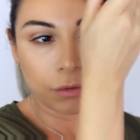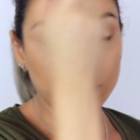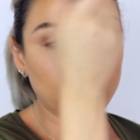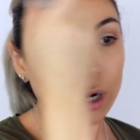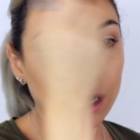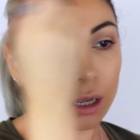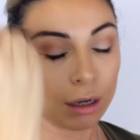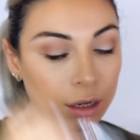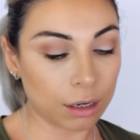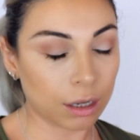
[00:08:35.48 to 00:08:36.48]

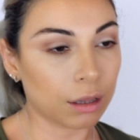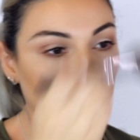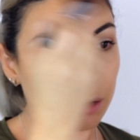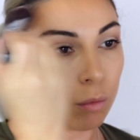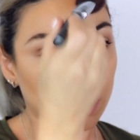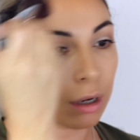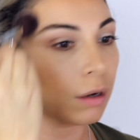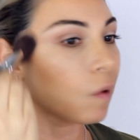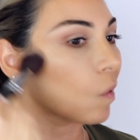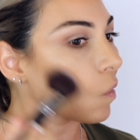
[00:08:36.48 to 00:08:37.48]
Forehead, and then
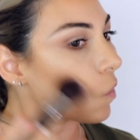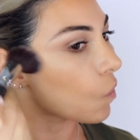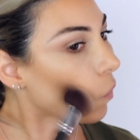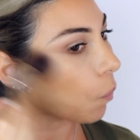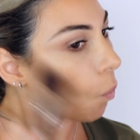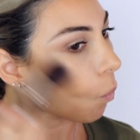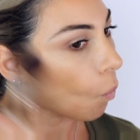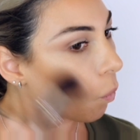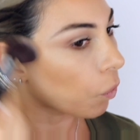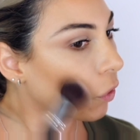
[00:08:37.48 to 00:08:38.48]
1,
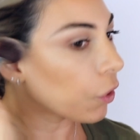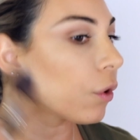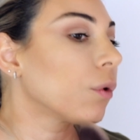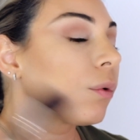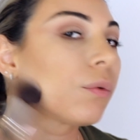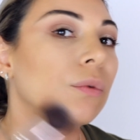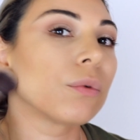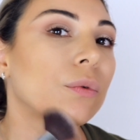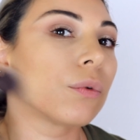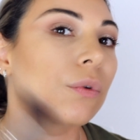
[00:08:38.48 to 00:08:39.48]
2,
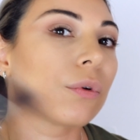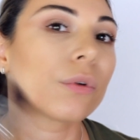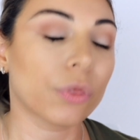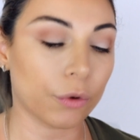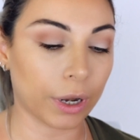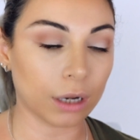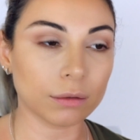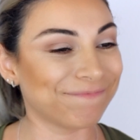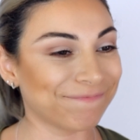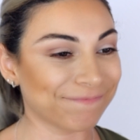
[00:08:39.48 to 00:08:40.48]
3.
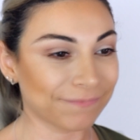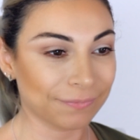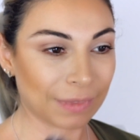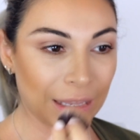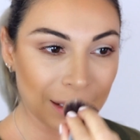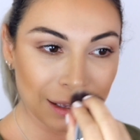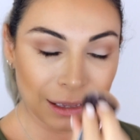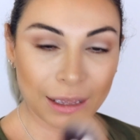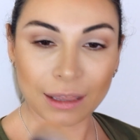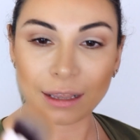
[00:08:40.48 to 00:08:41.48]

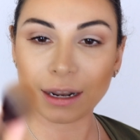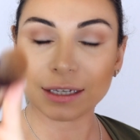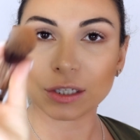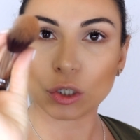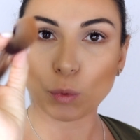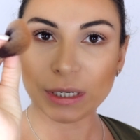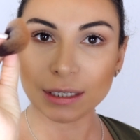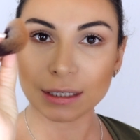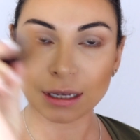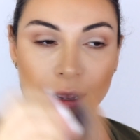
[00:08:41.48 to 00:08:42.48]
And then I
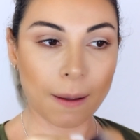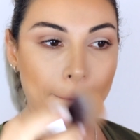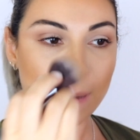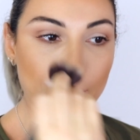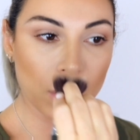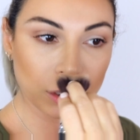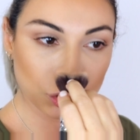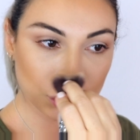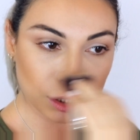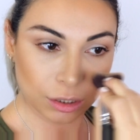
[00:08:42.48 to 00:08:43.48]
squeeze my
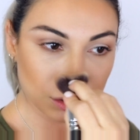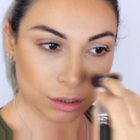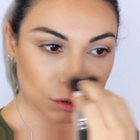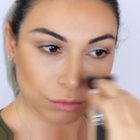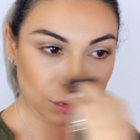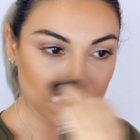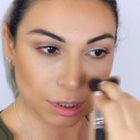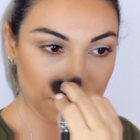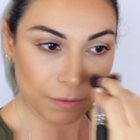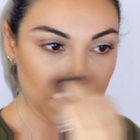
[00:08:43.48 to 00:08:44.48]
brush and just do
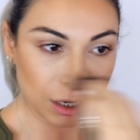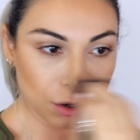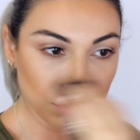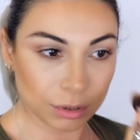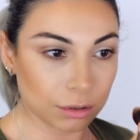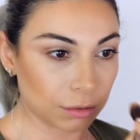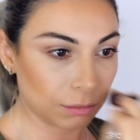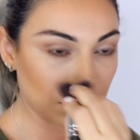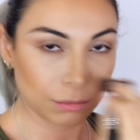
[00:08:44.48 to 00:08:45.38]
tip of my nose.